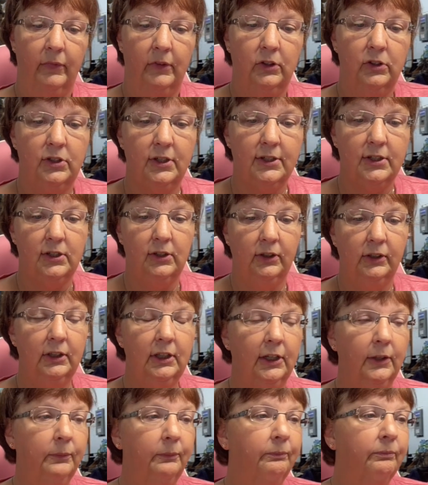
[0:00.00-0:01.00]
just so you
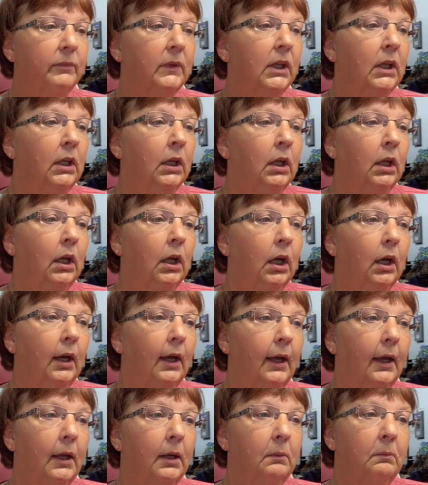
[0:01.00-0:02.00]
know.
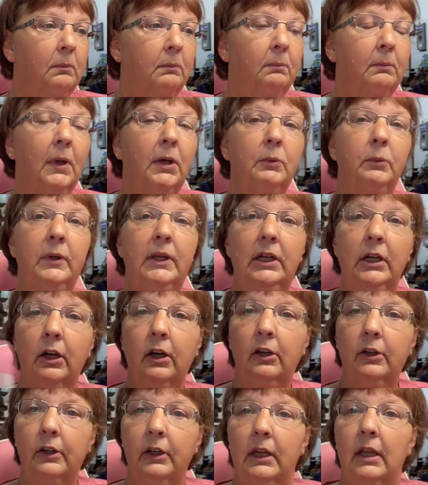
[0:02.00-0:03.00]
But we
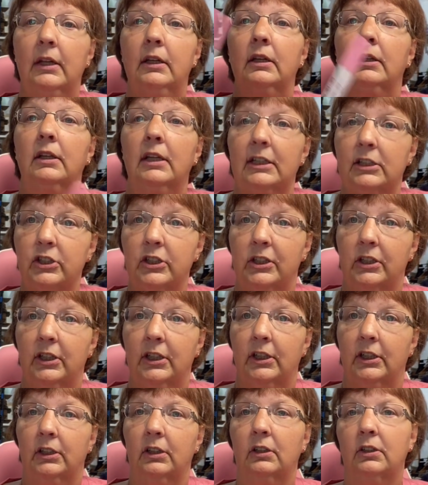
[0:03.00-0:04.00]
are in election
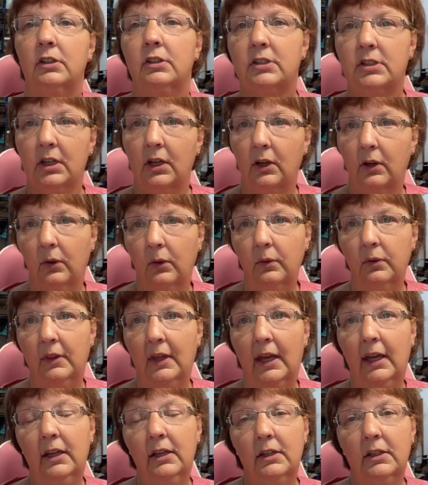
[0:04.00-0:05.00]
year, so
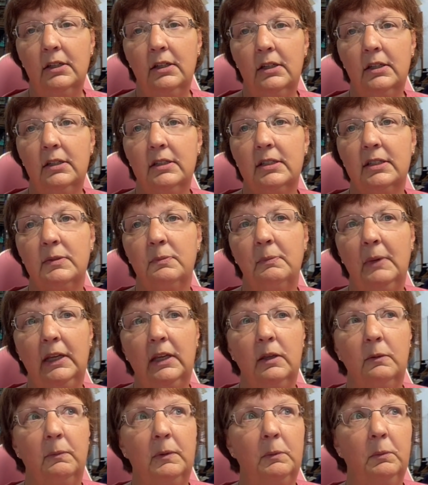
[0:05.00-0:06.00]
that is
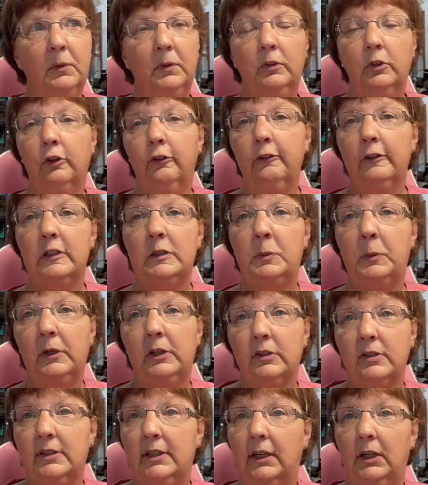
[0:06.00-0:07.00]
making people nervous because they